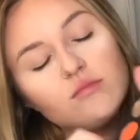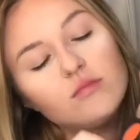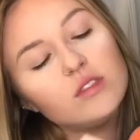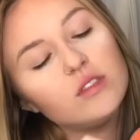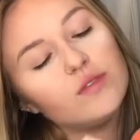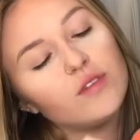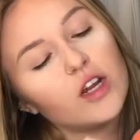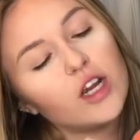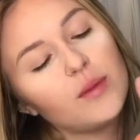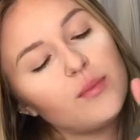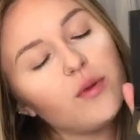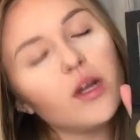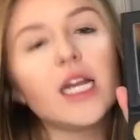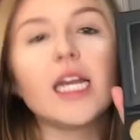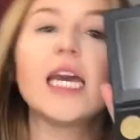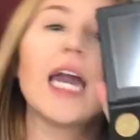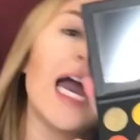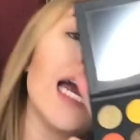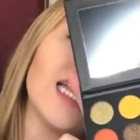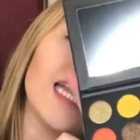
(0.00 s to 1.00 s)
It's very
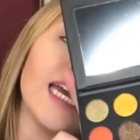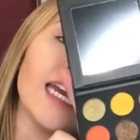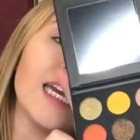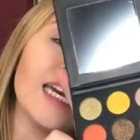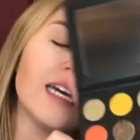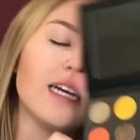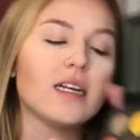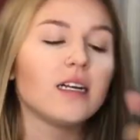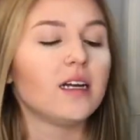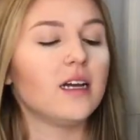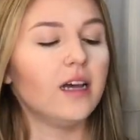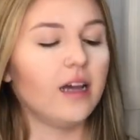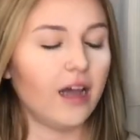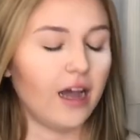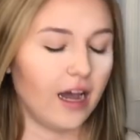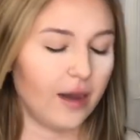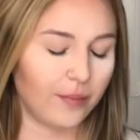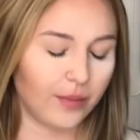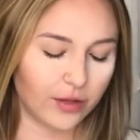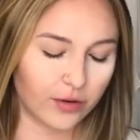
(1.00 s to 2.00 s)
pretty, I like it.
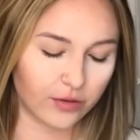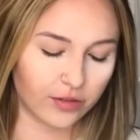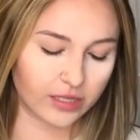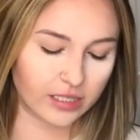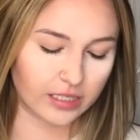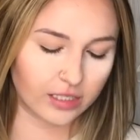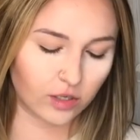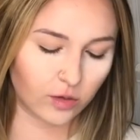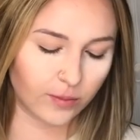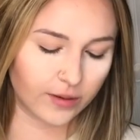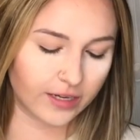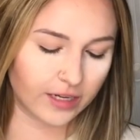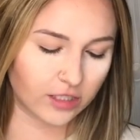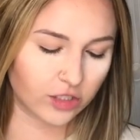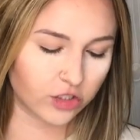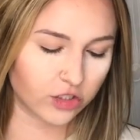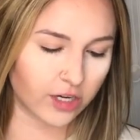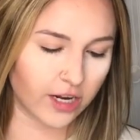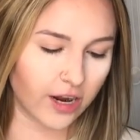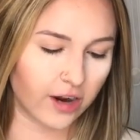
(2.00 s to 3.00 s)
I played with it a little bit
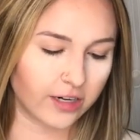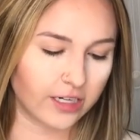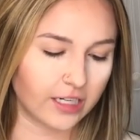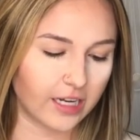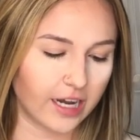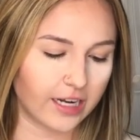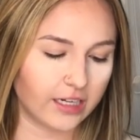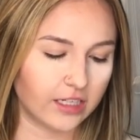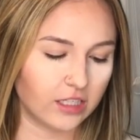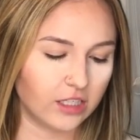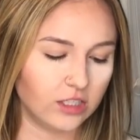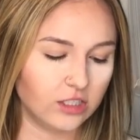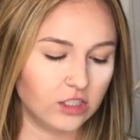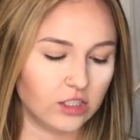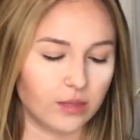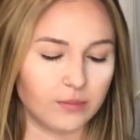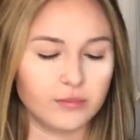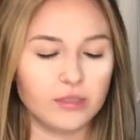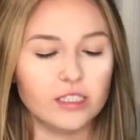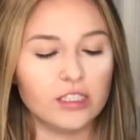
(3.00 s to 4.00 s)
yesterday. I already kind of
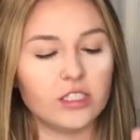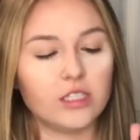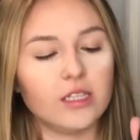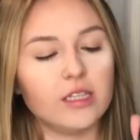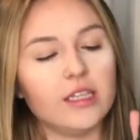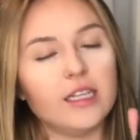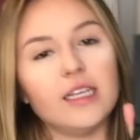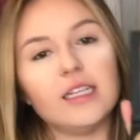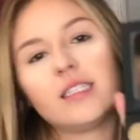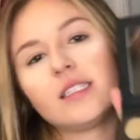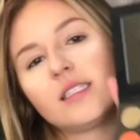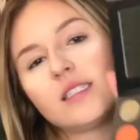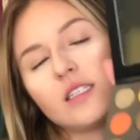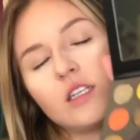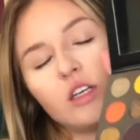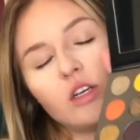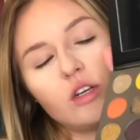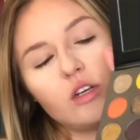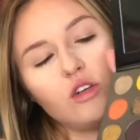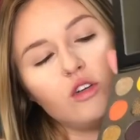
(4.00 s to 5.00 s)
jumped into this
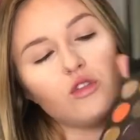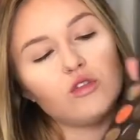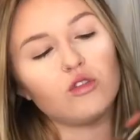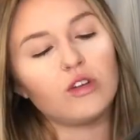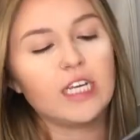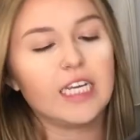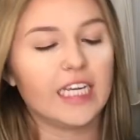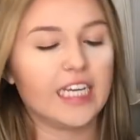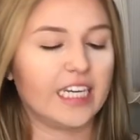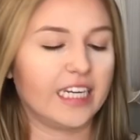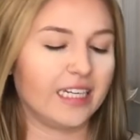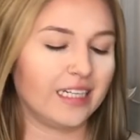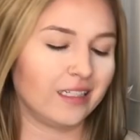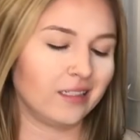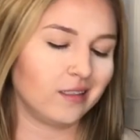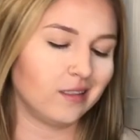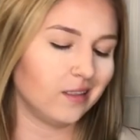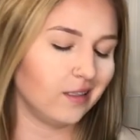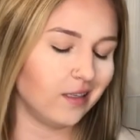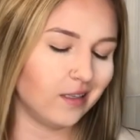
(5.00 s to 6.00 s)

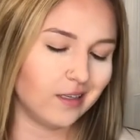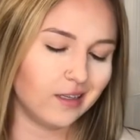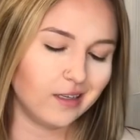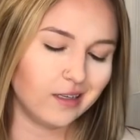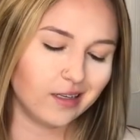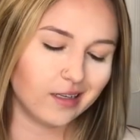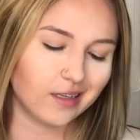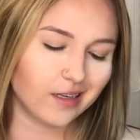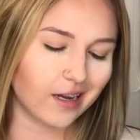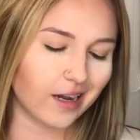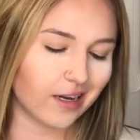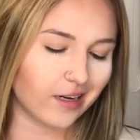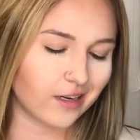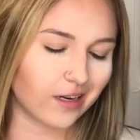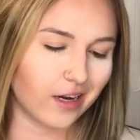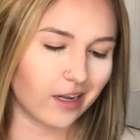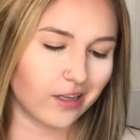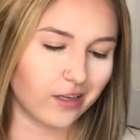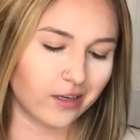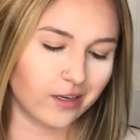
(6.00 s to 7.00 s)
green kind of
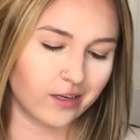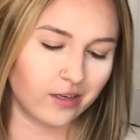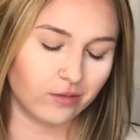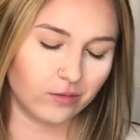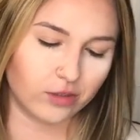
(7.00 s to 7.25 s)
color.